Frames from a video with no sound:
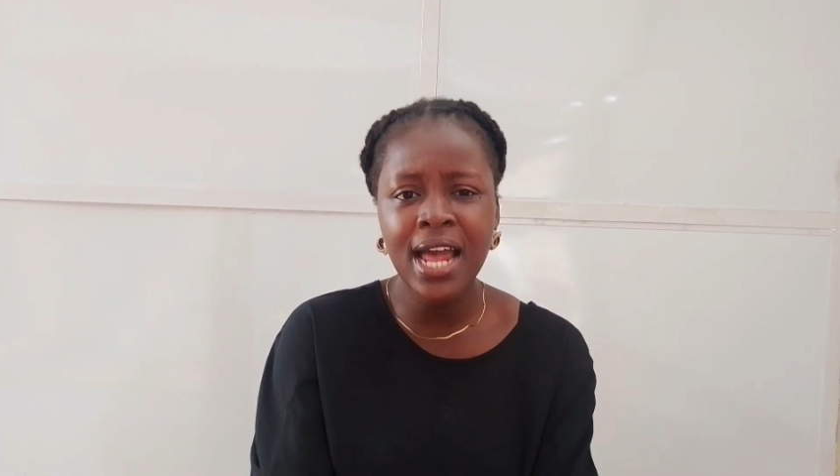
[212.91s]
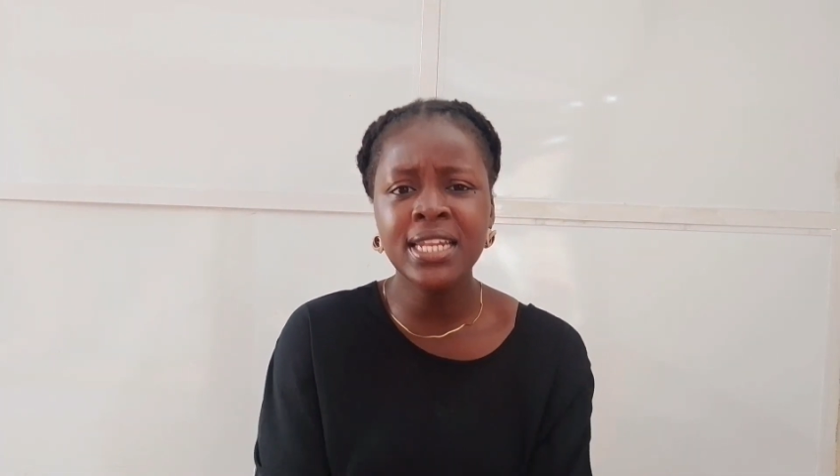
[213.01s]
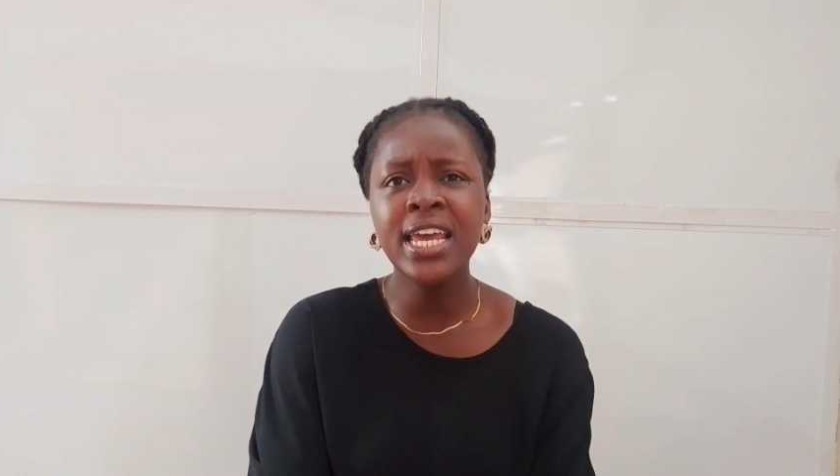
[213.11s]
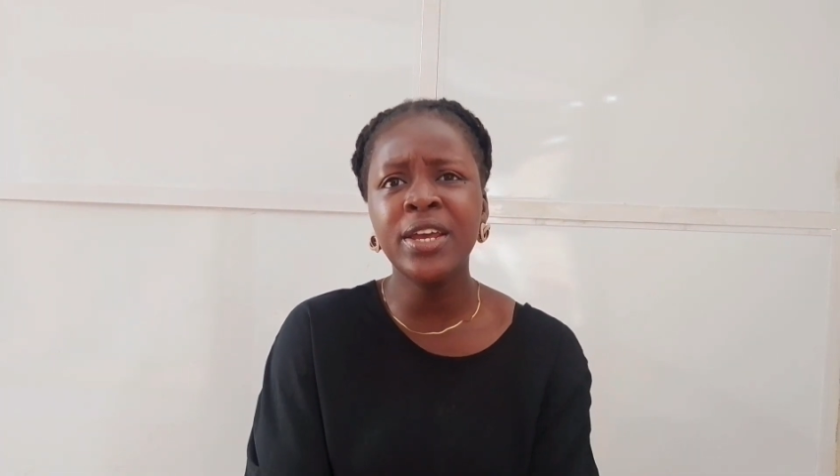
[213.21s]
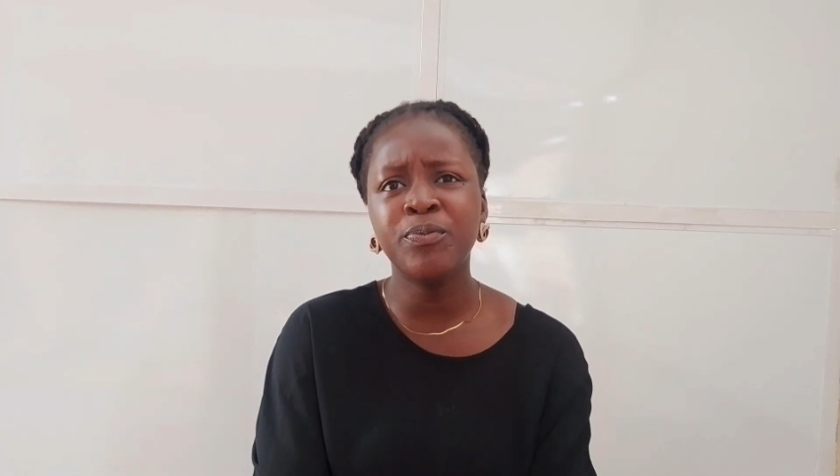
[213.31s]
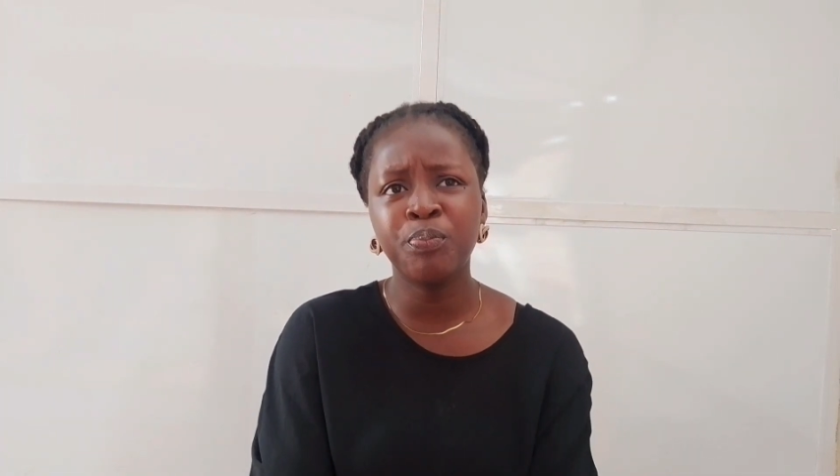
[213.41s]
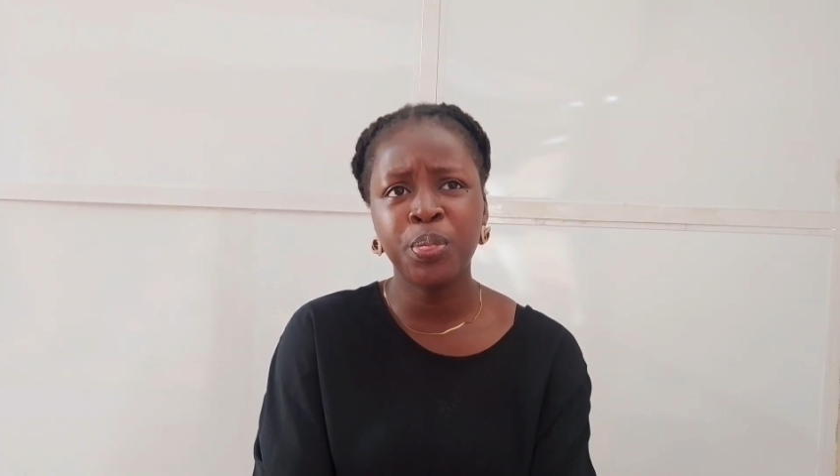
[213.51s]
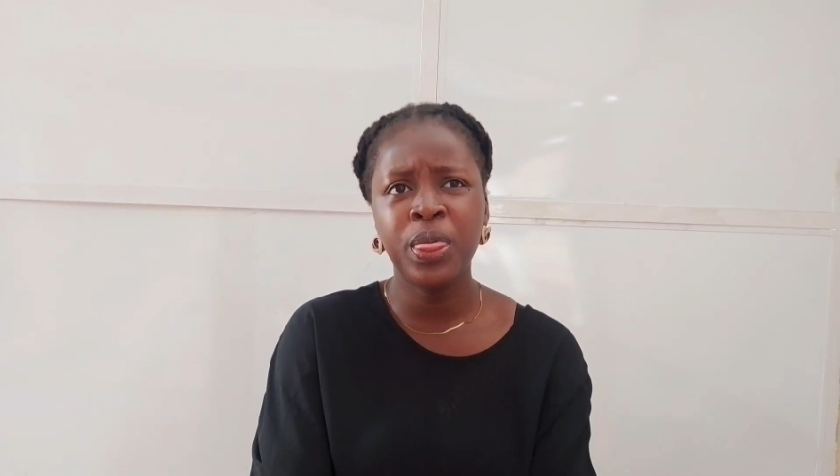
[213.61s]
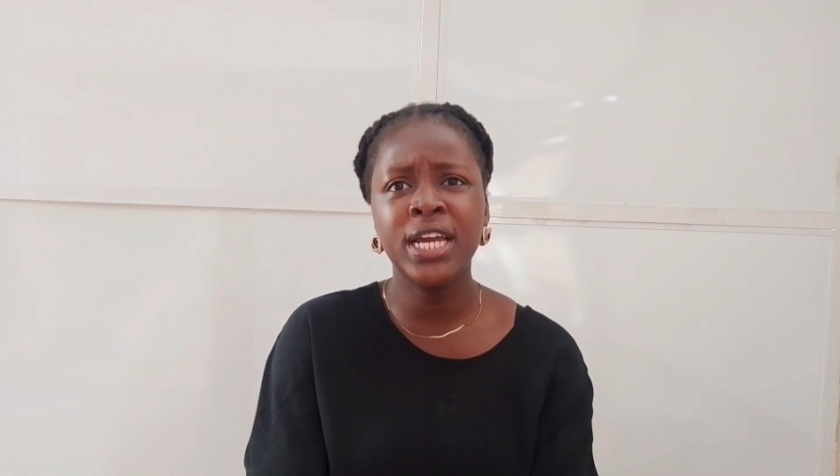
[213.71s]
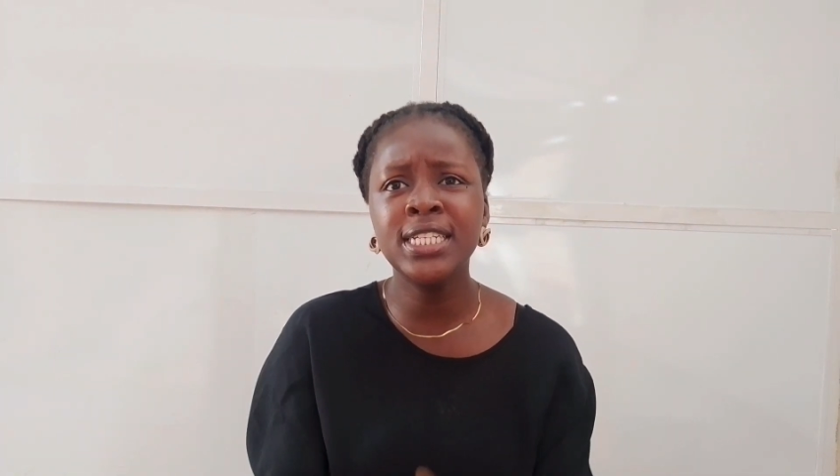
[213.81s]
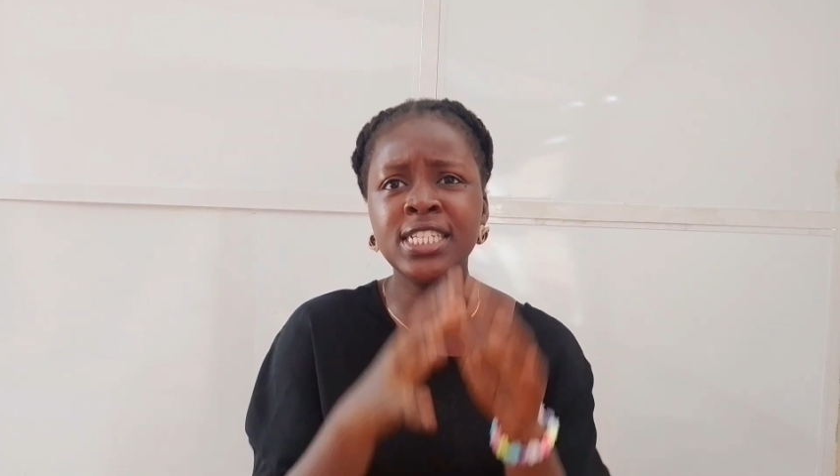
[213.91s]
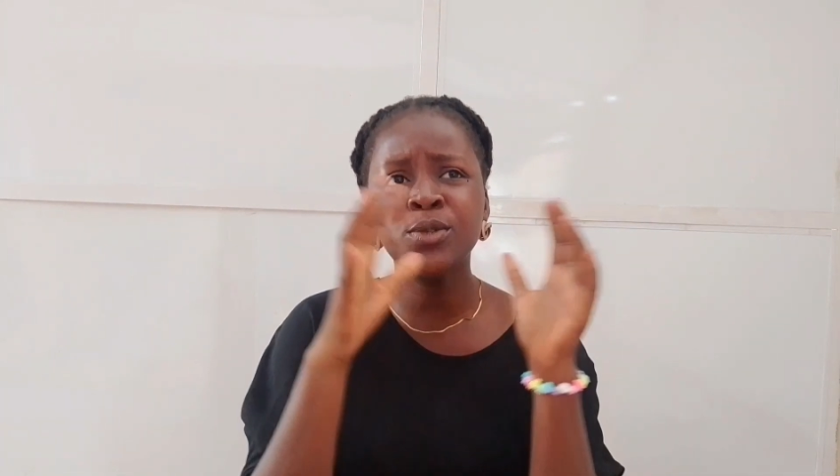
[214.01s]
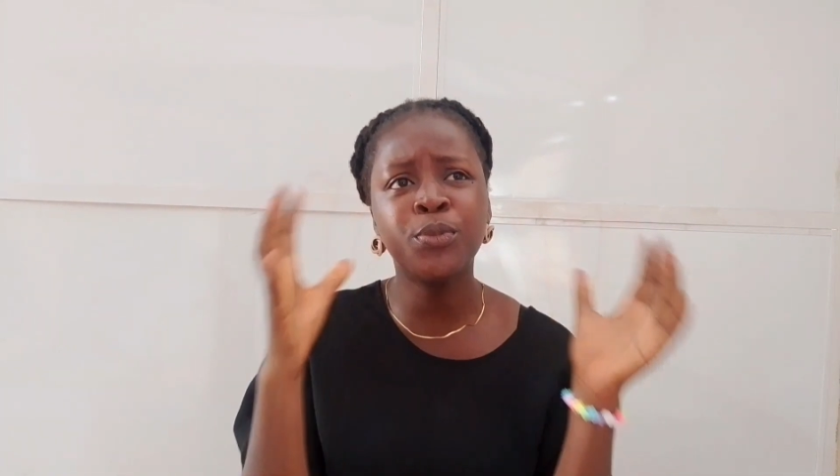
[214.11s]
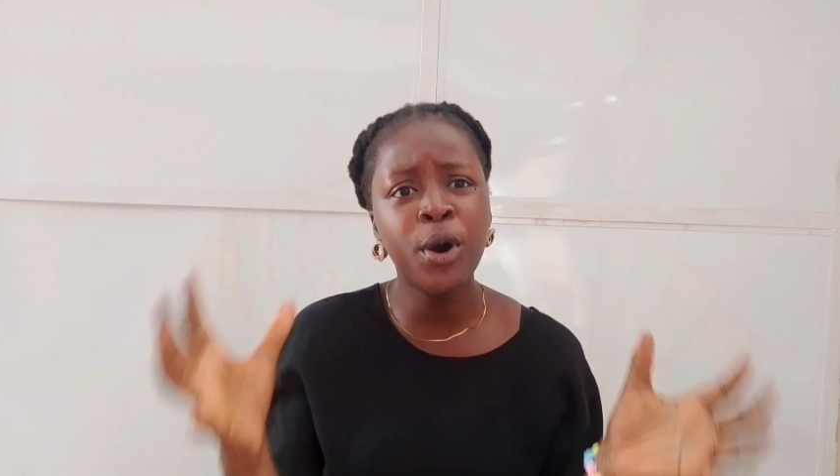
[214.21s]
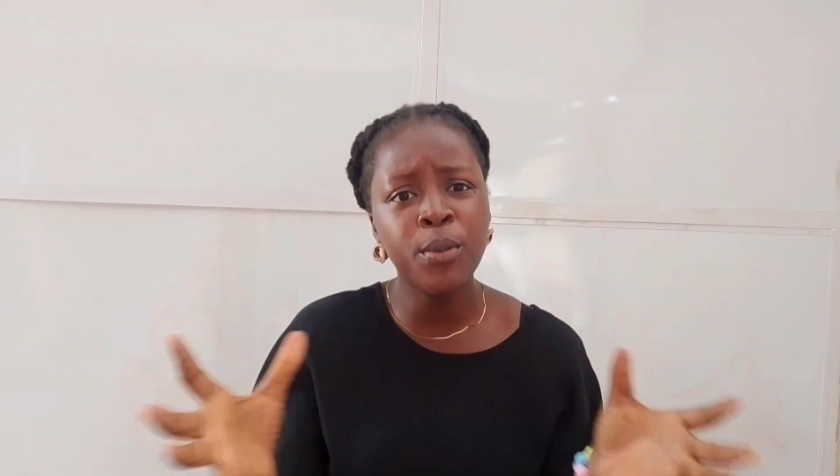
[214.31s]
And then in
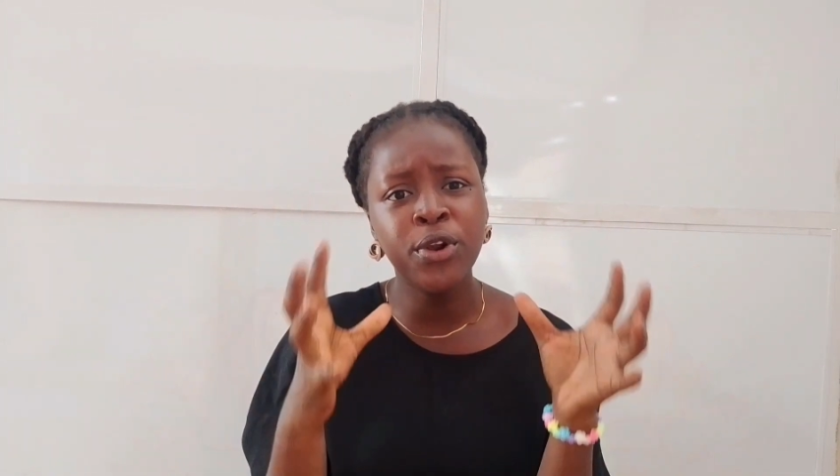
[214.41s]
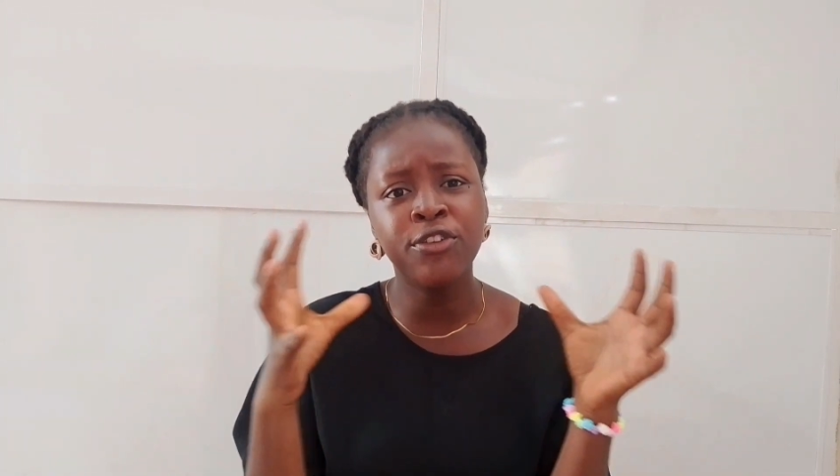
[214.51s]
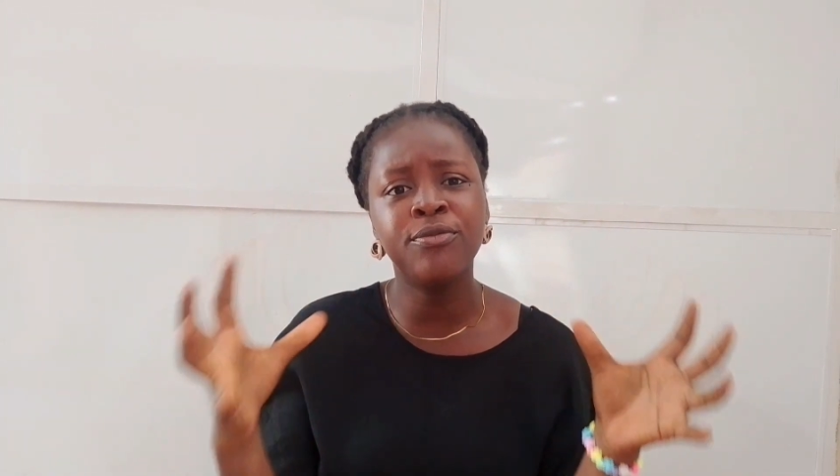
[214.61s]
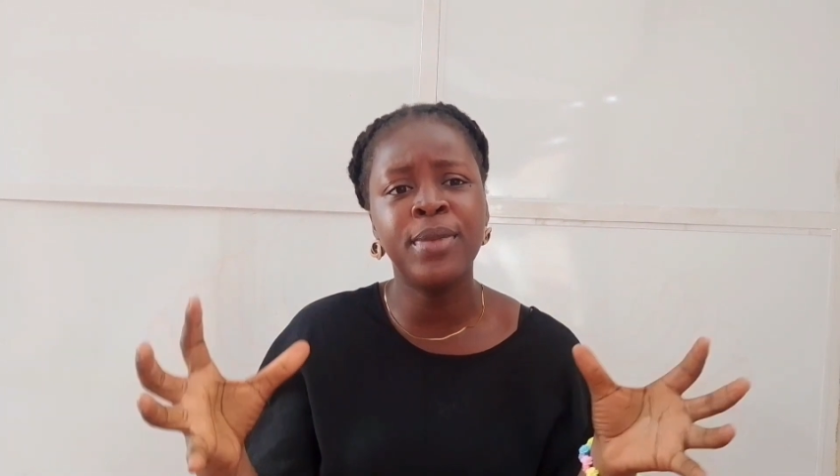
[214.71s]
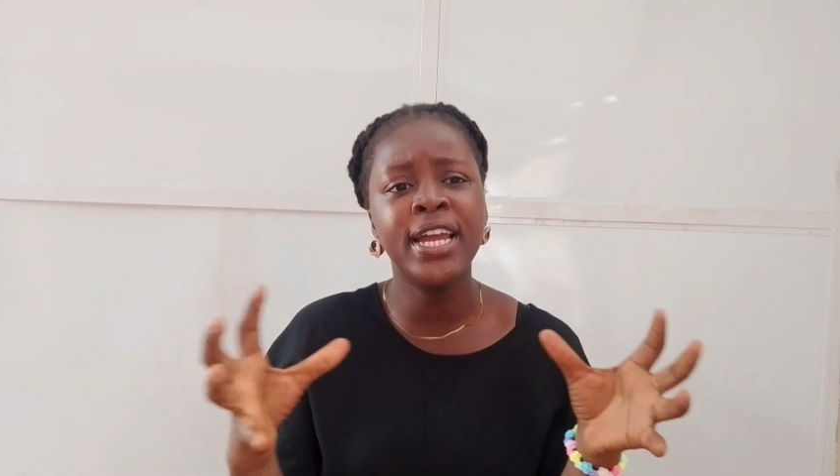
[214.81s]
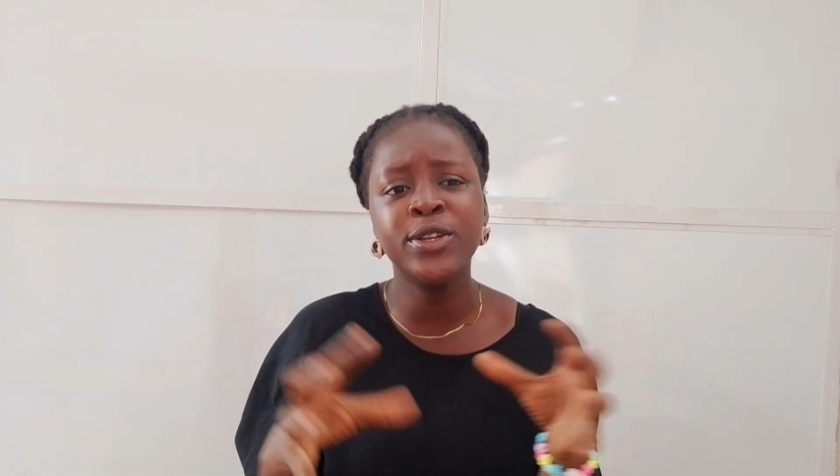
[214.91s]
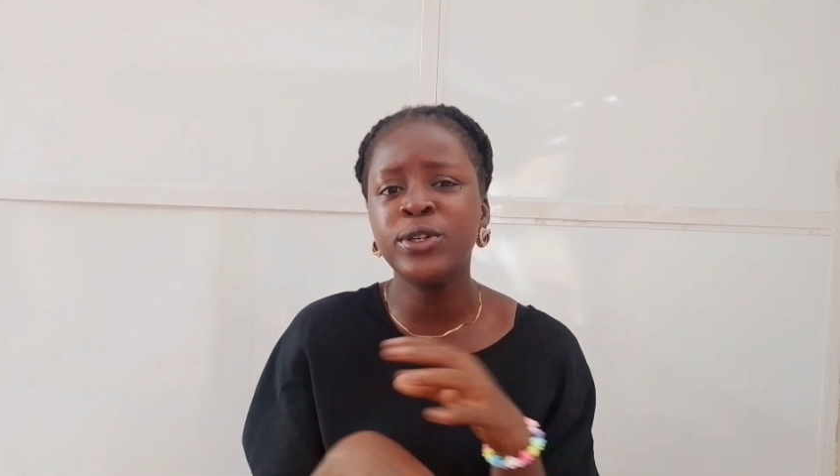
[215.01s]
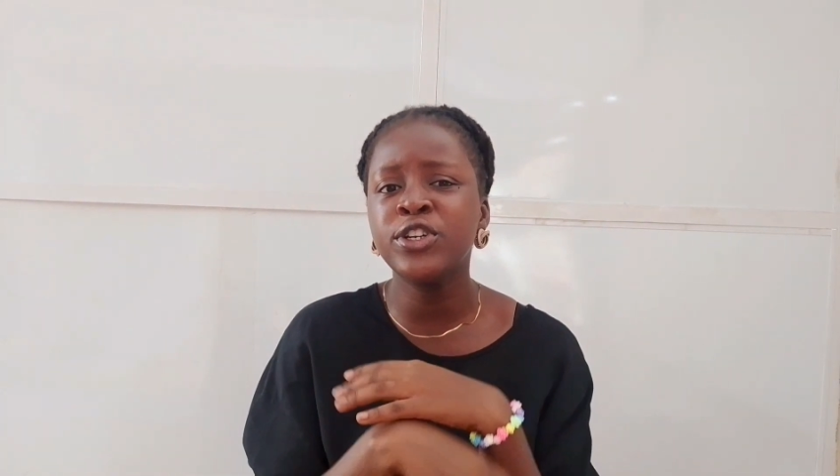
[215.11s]
this bubble of mine,